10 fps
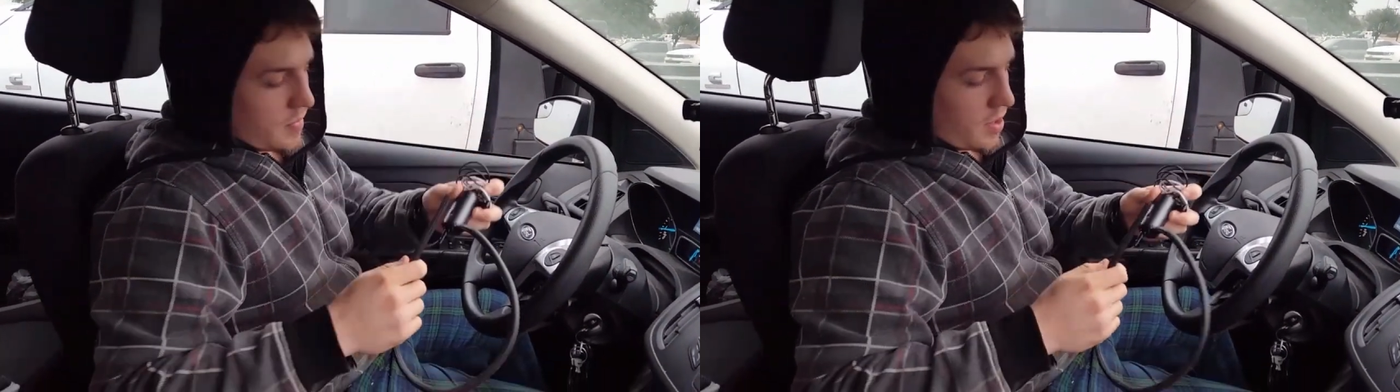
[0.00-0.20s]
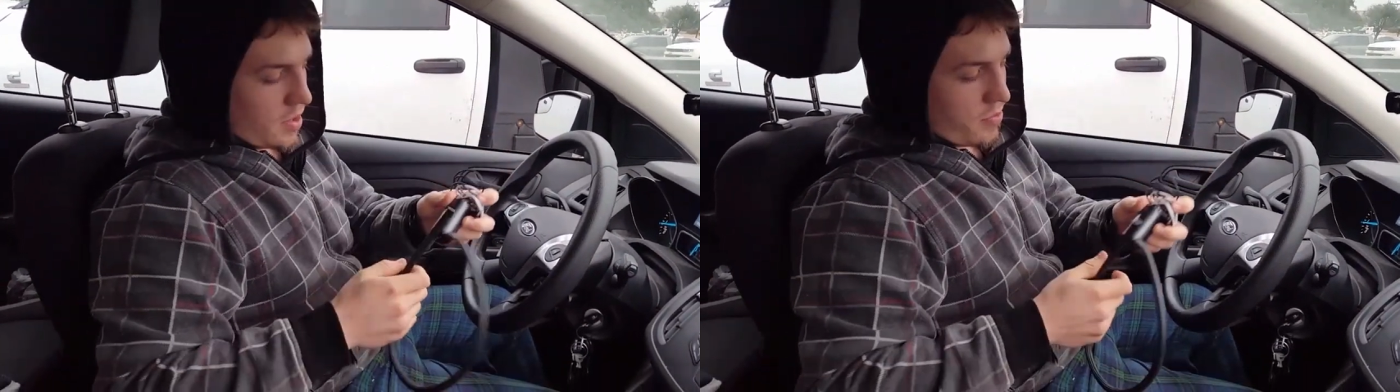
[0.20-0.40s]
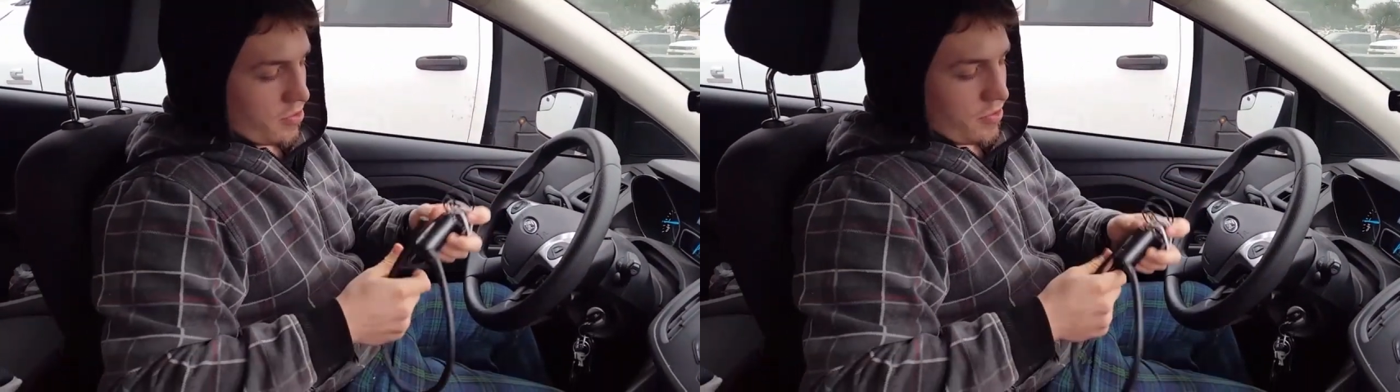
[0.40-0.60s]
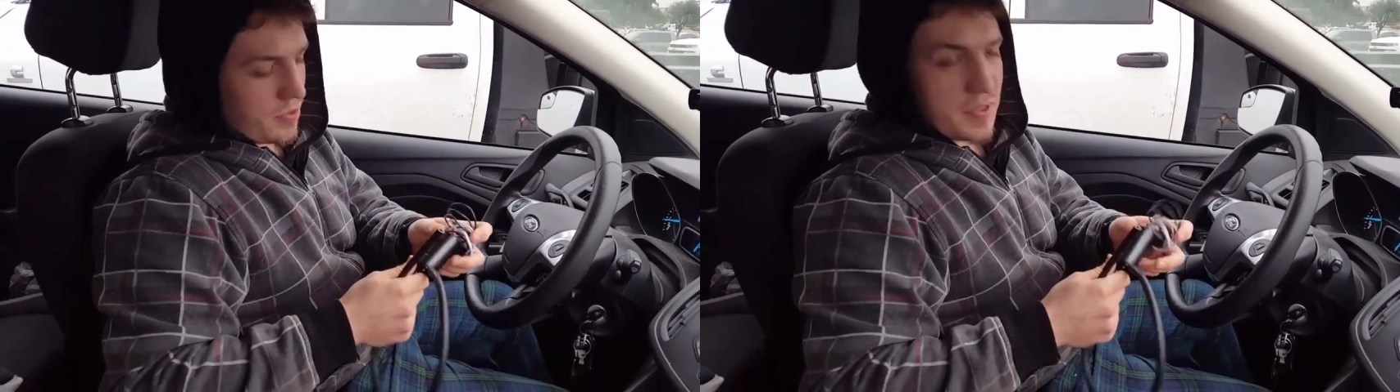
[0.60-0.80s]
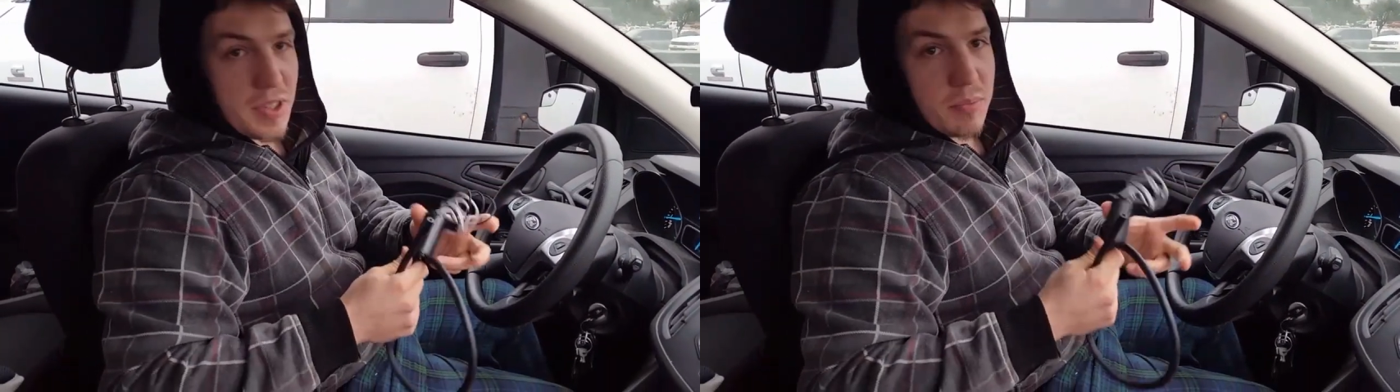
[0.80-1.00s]
uh, for
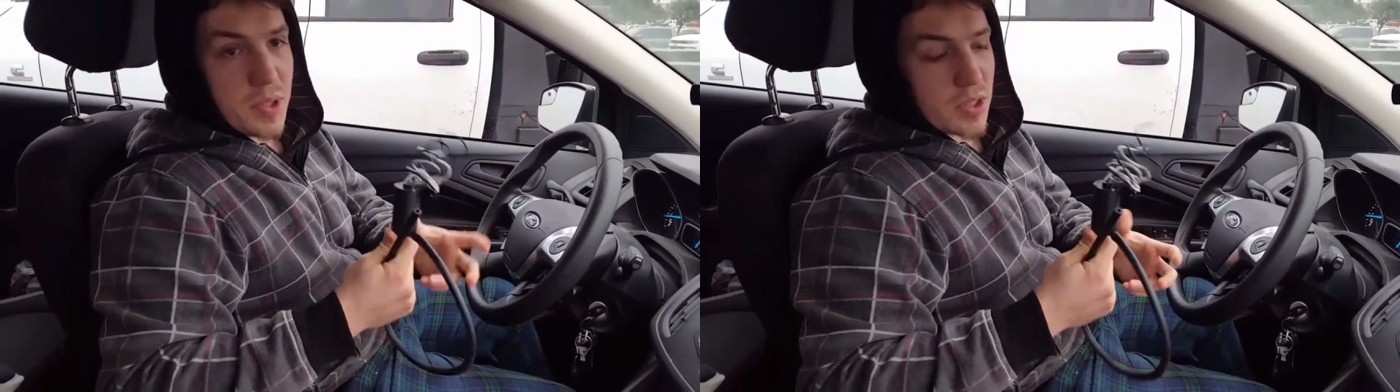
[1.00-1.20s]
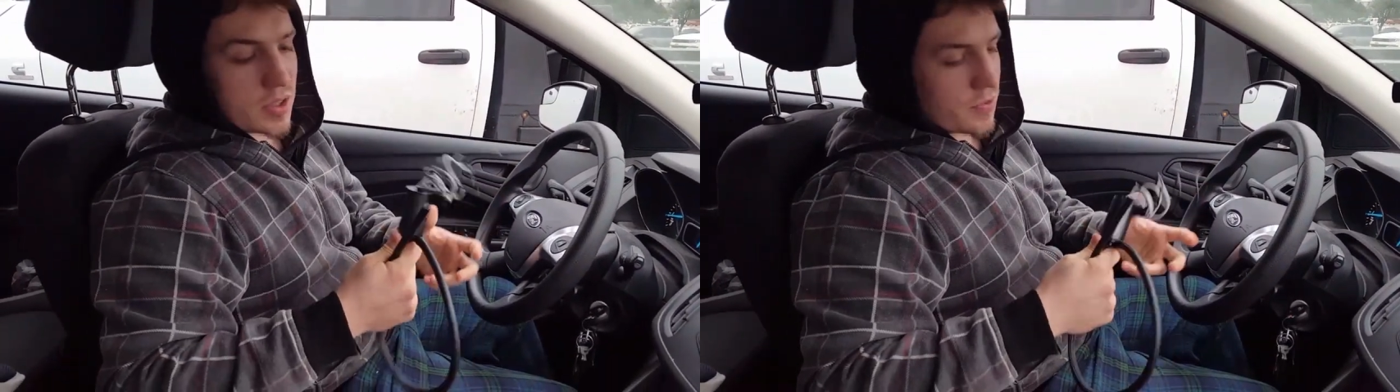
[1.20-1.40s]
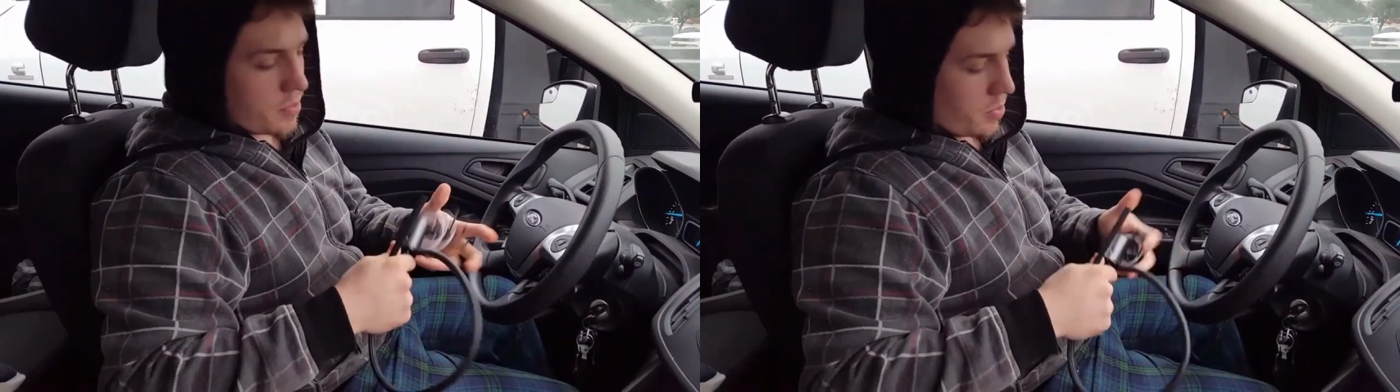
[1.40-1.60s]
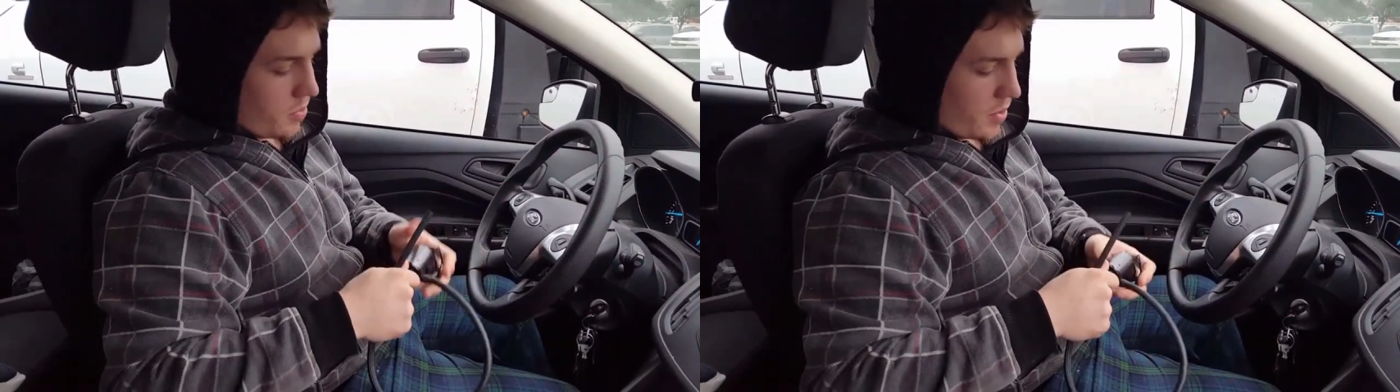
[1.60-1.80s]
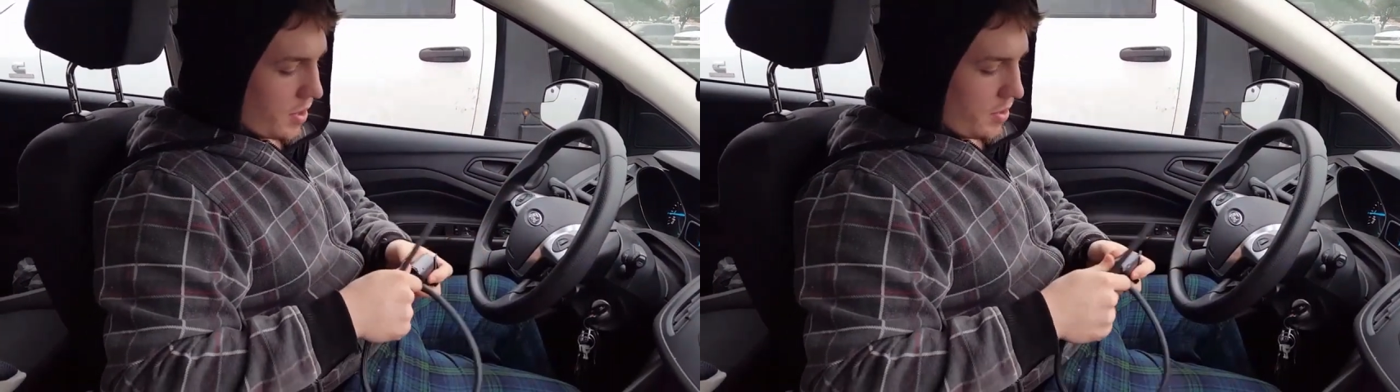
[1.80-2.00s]
15 bucks from
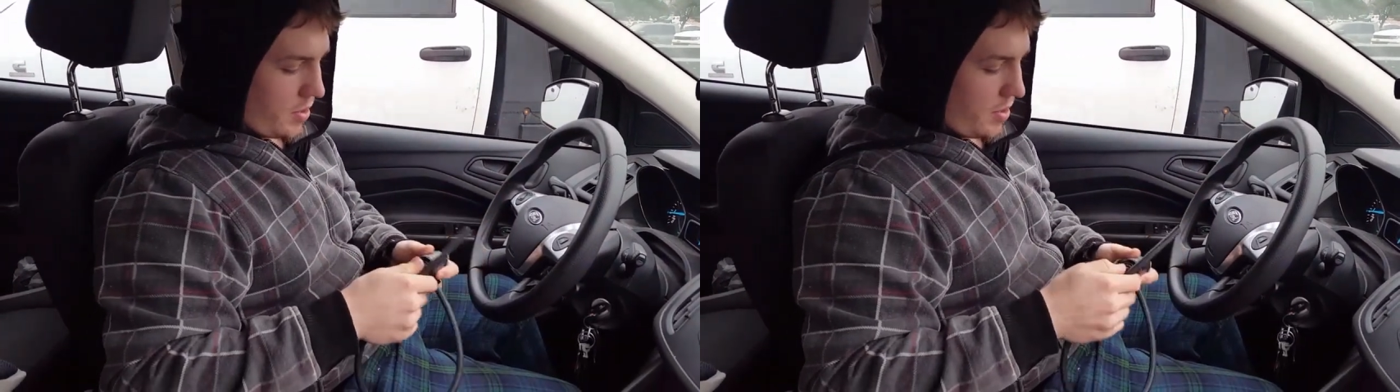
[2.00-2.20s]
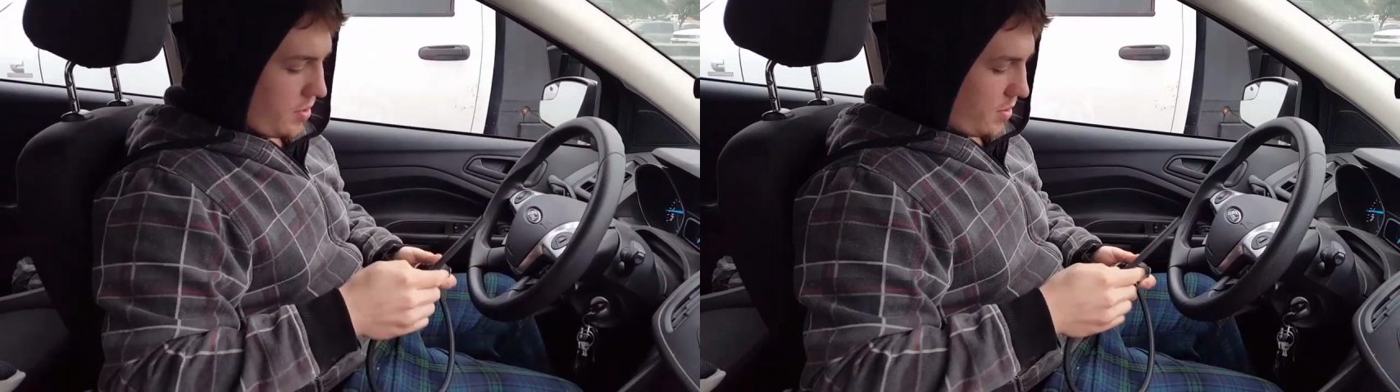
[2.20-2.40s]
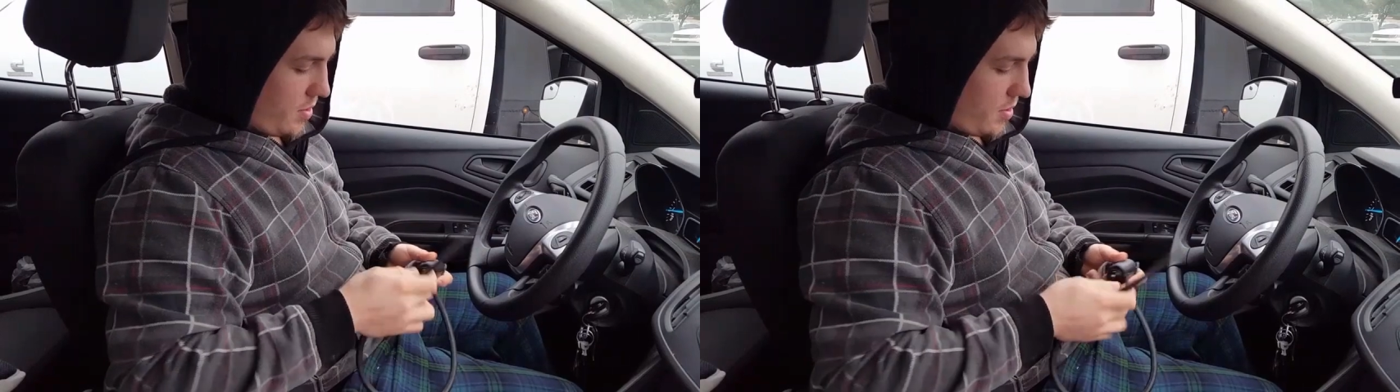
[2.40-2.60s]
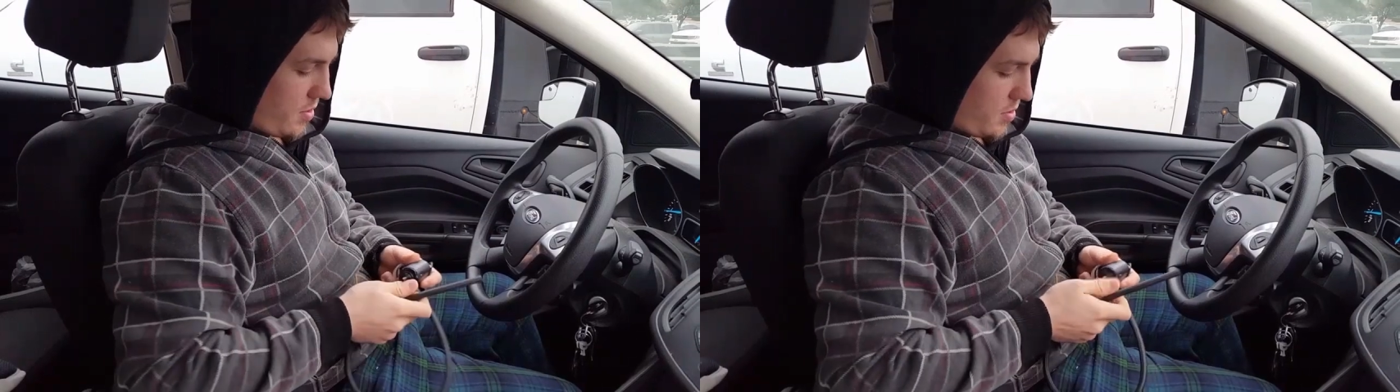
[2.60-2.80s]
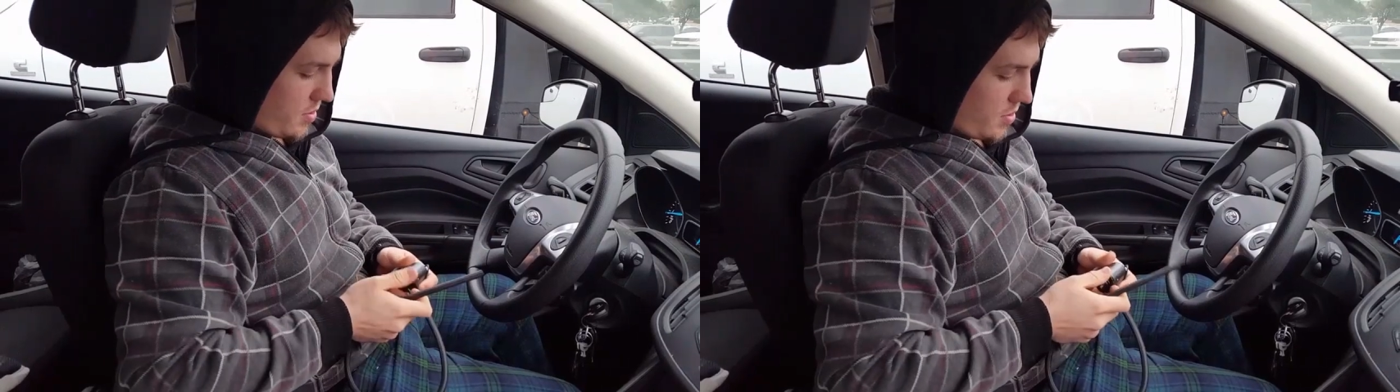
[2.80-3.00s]
O'Reilly
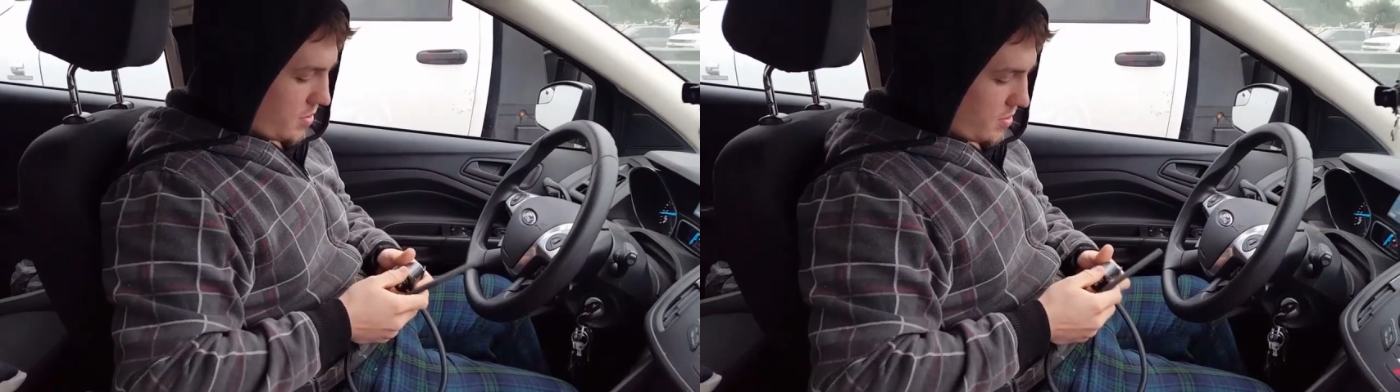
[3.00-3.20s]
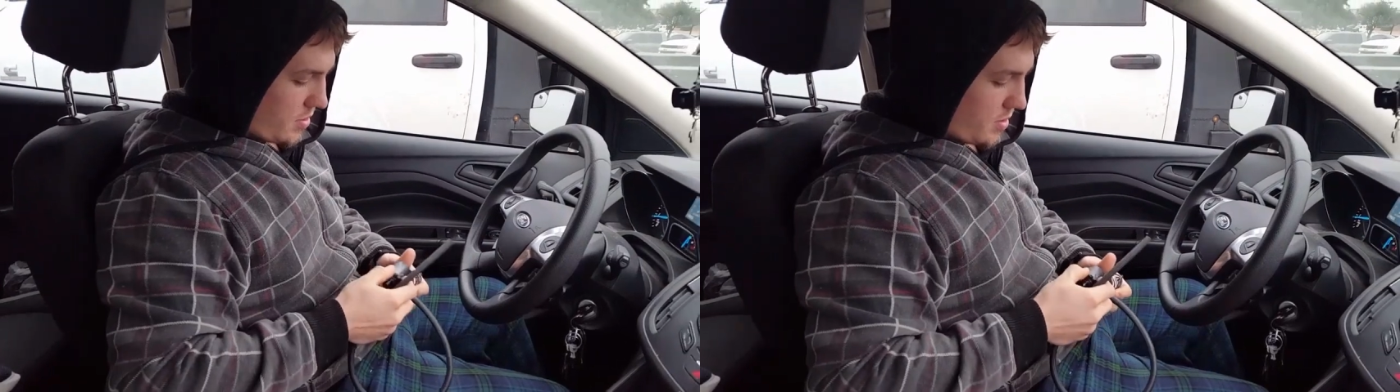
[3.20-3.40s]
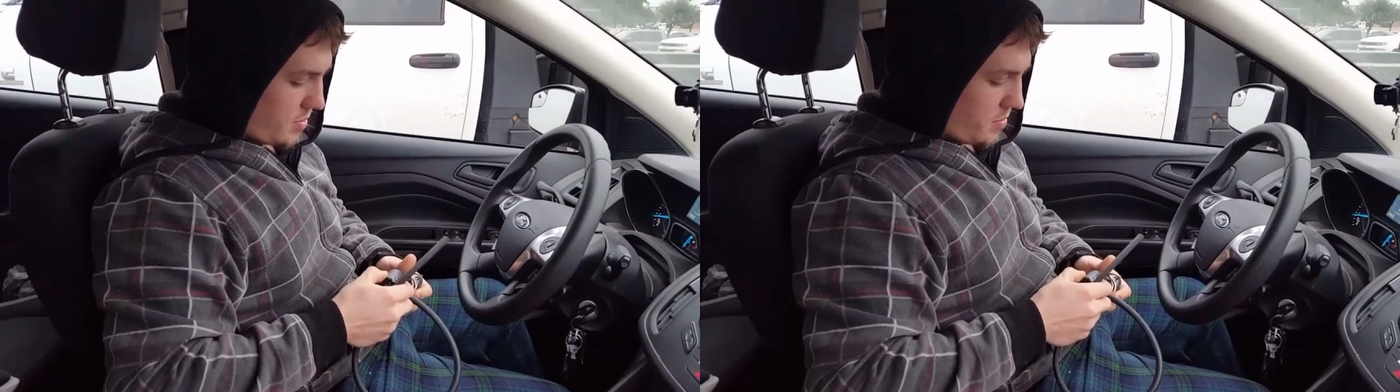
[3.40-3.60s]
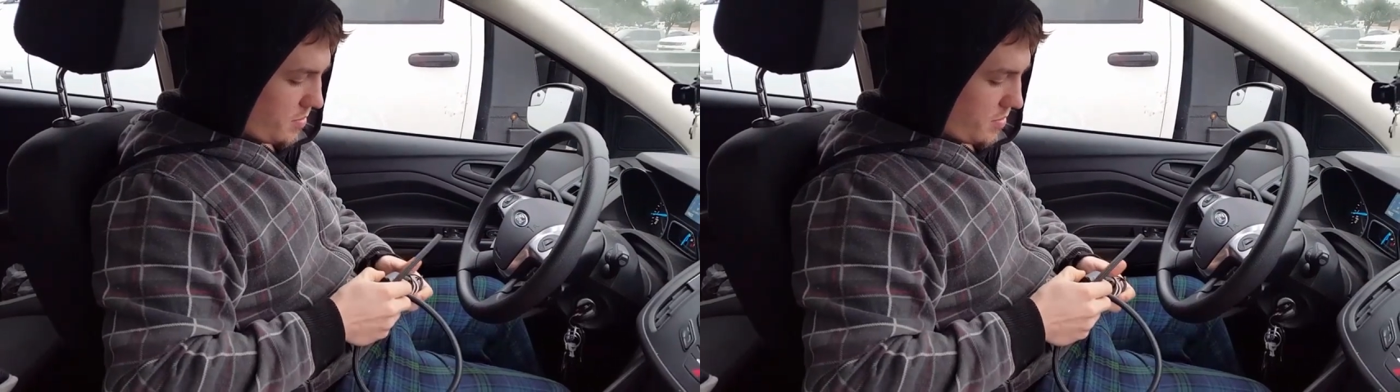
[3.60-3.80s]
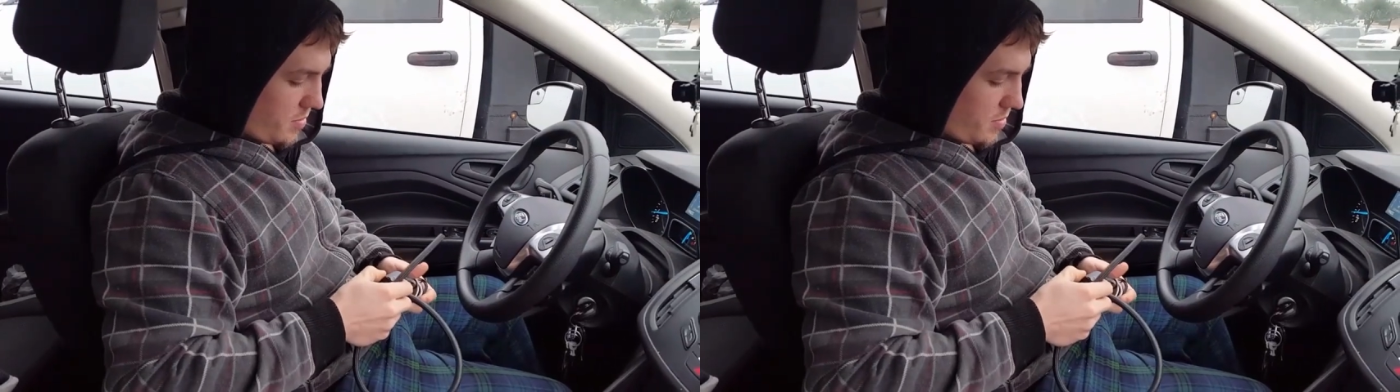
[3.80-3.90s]
so um,